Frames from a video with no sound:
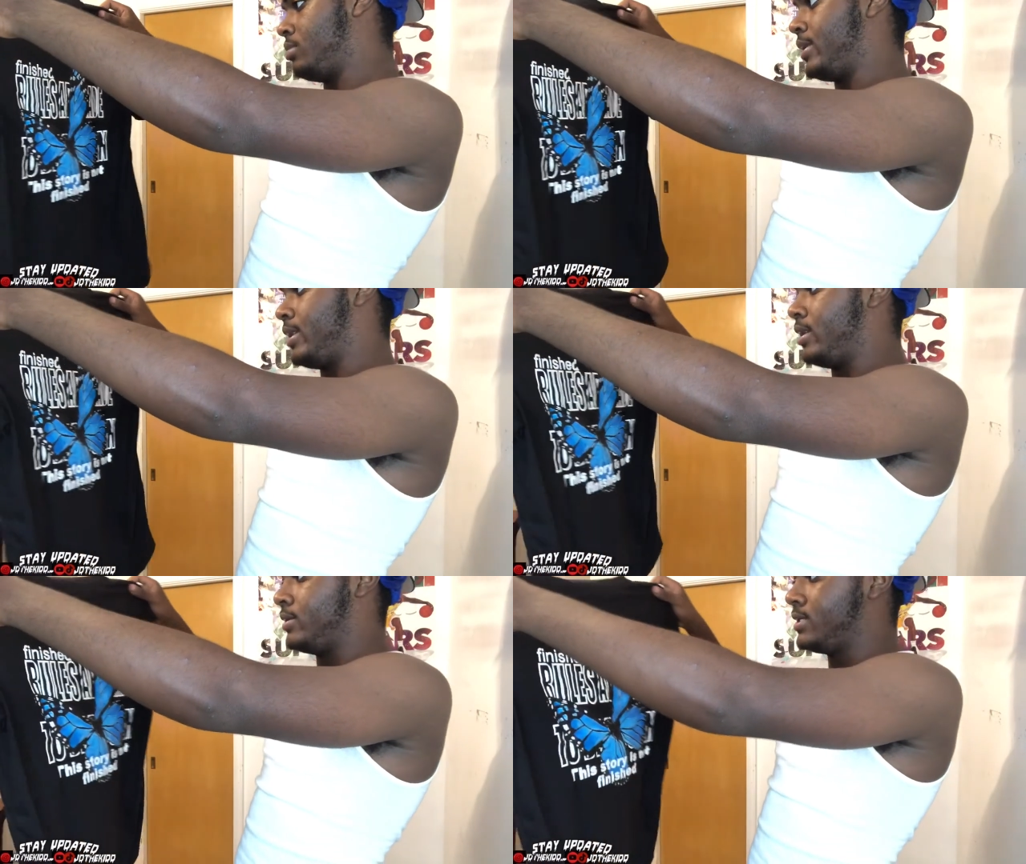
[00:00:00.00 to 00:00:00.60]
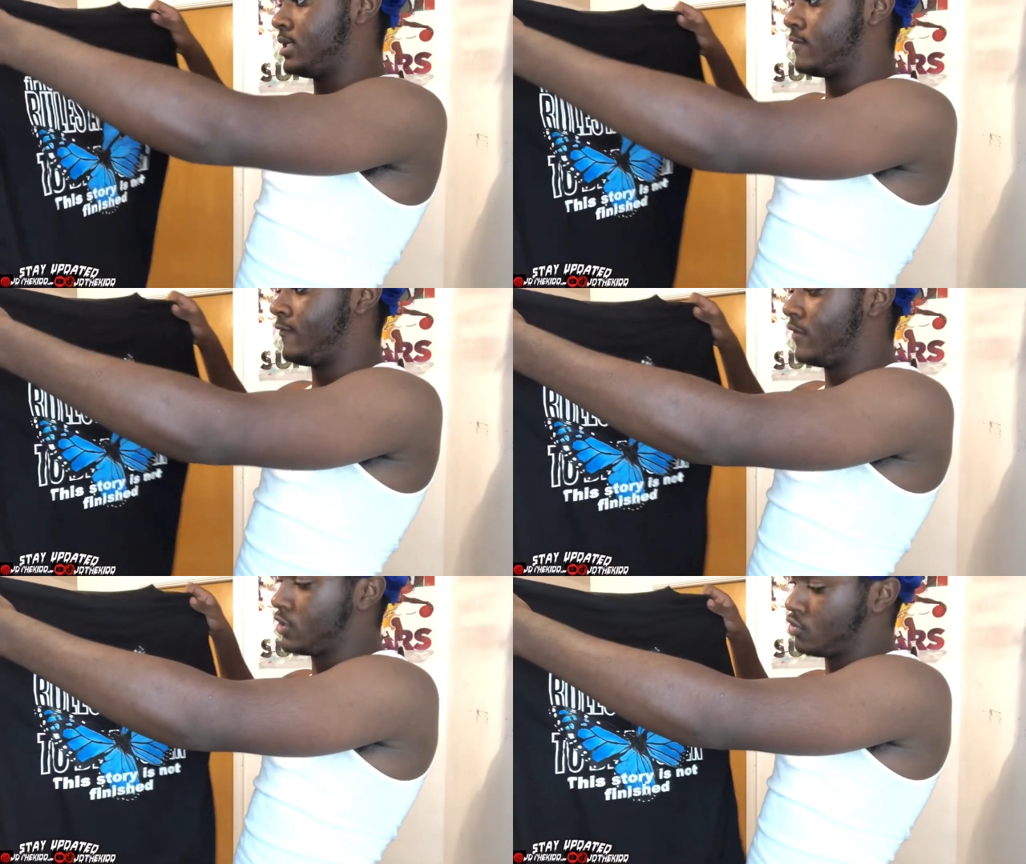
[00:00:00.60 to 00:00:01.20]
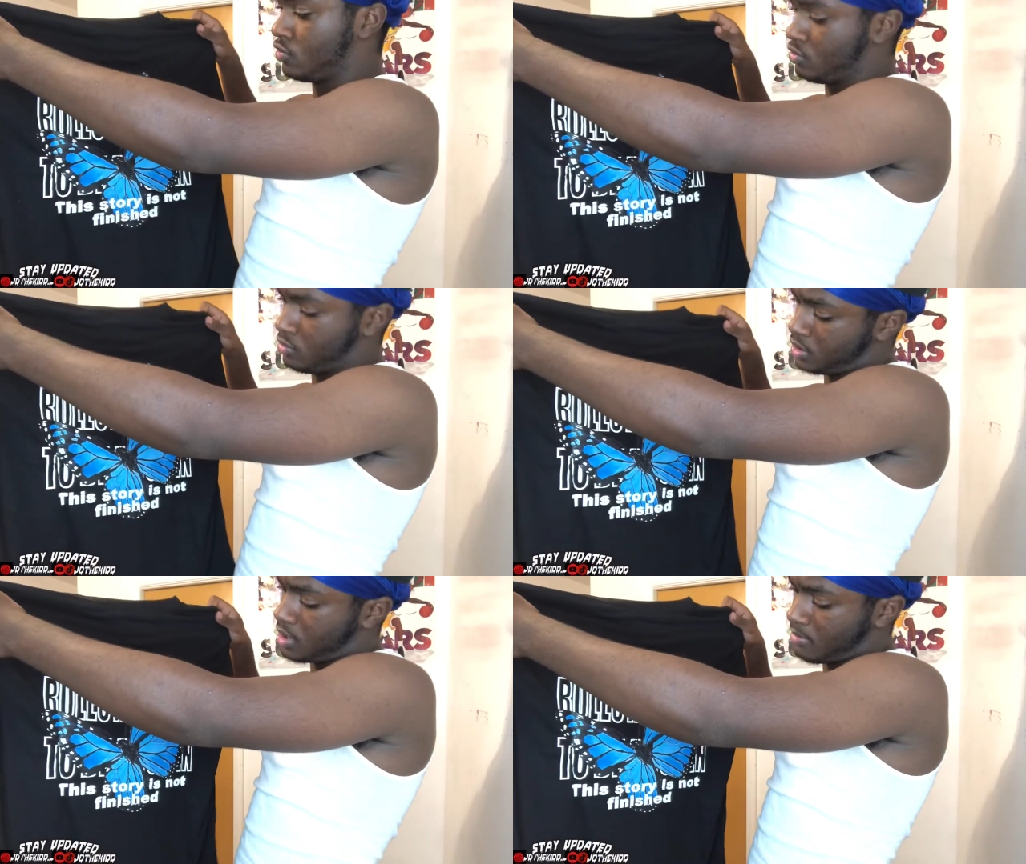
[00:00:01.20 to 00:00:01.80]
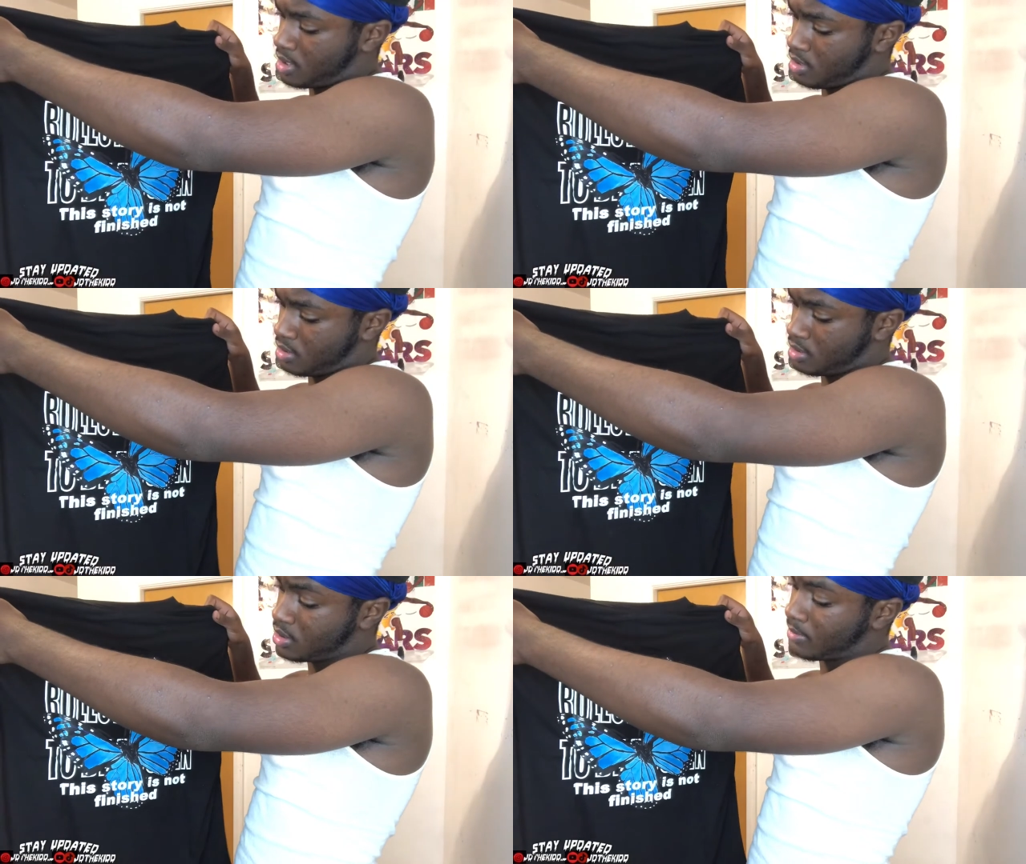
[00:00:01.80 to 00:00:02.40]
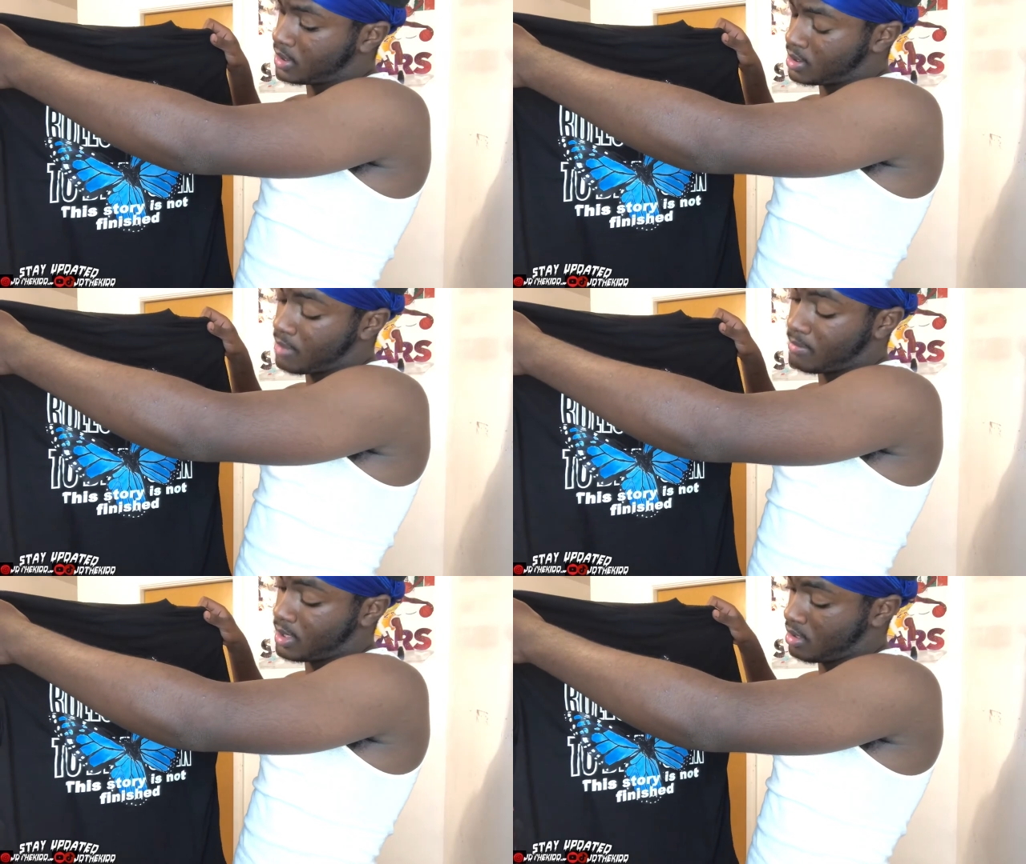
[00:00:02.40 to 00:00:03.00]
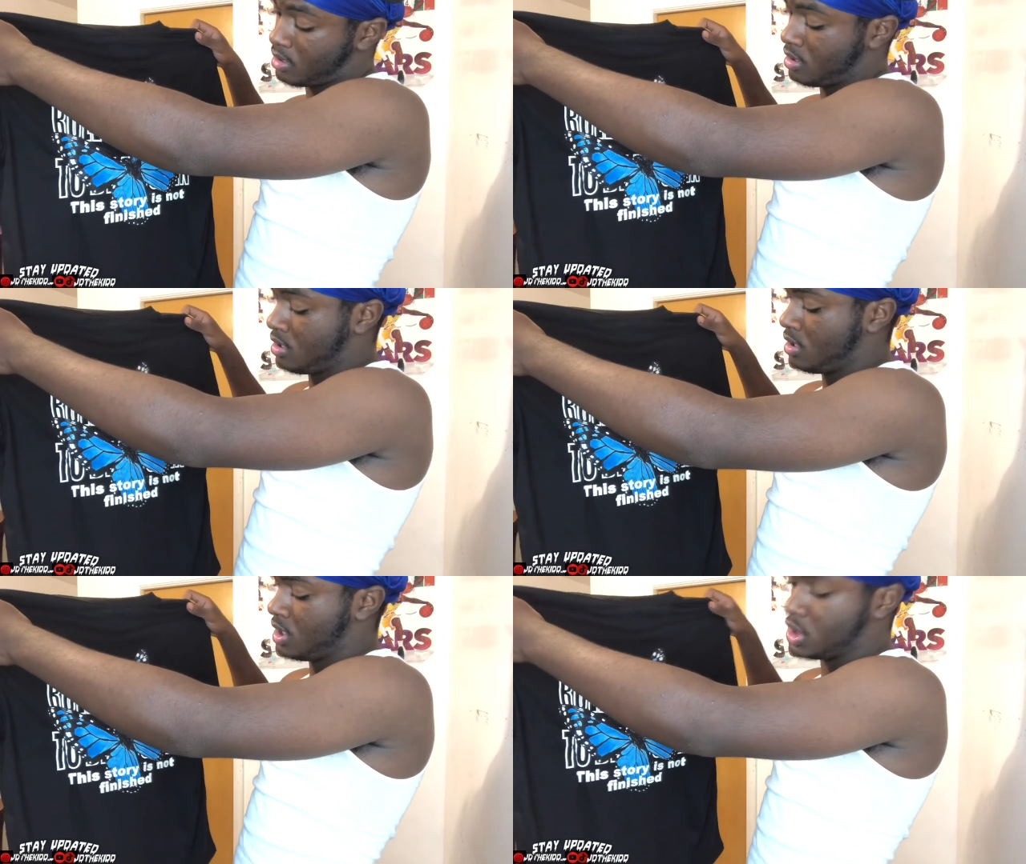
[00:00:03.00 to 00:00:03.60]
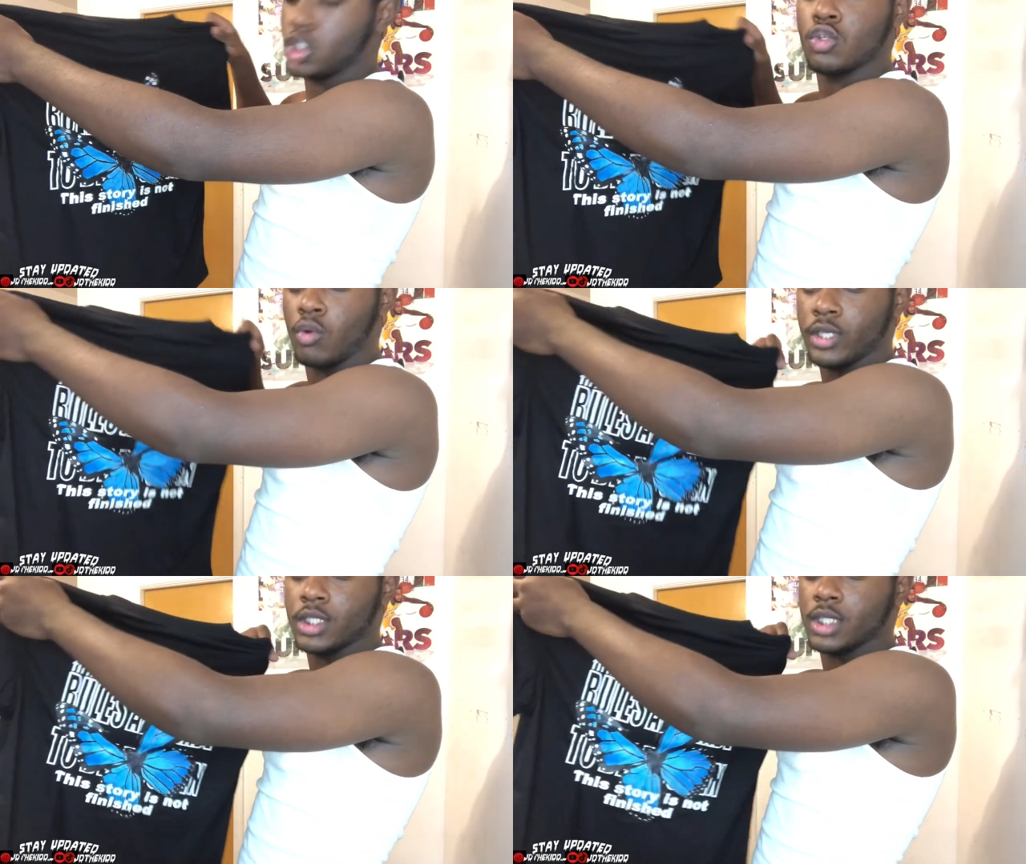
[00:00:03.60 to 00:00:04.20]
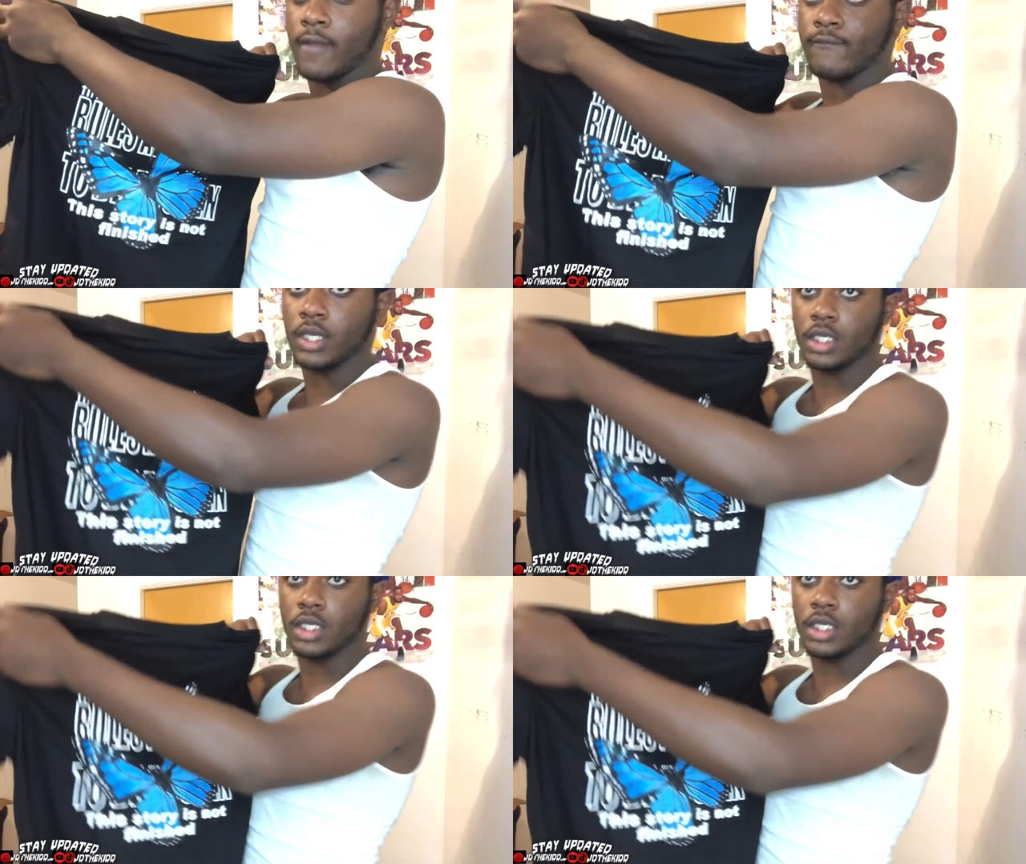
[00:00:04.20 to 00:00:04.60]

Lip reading: But hey, it says finish rules, something. This story is not